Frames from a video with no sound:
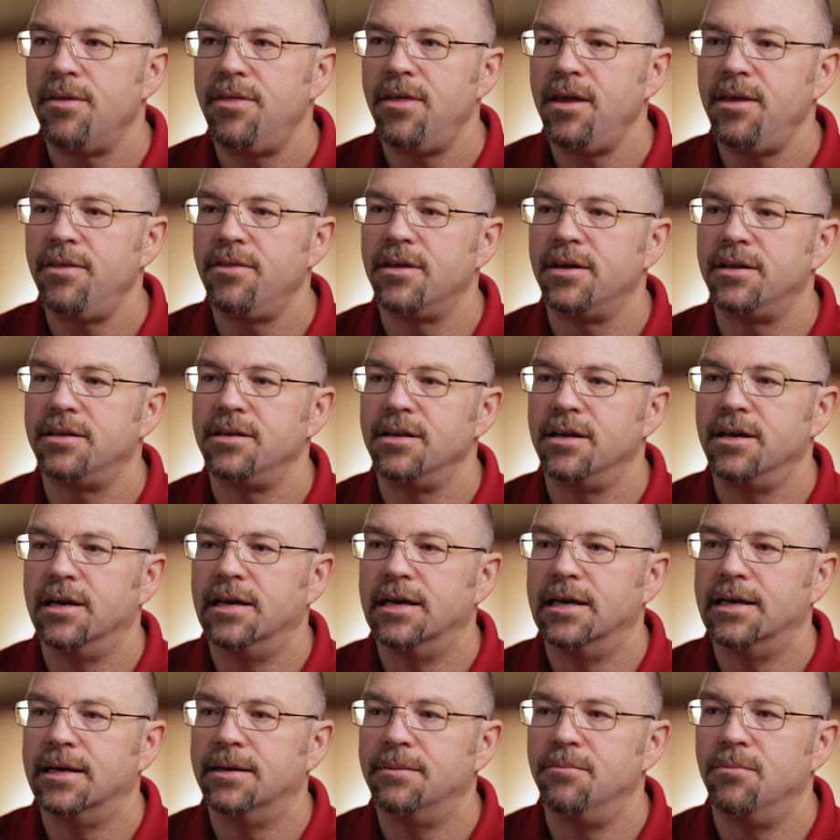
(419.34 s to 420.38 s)
think
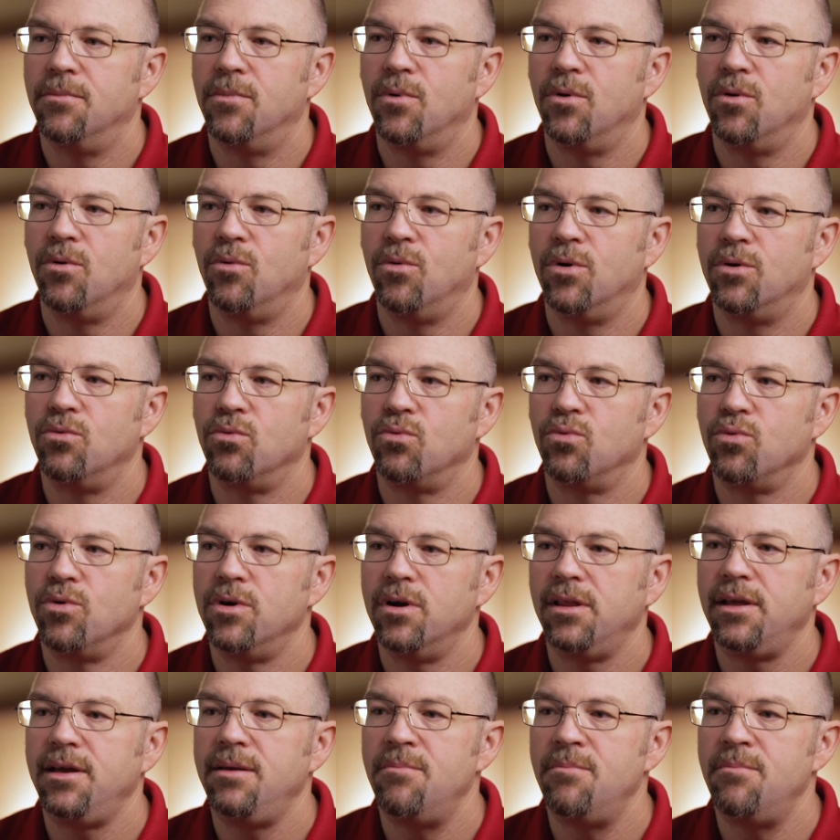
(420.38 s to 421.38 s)
that what really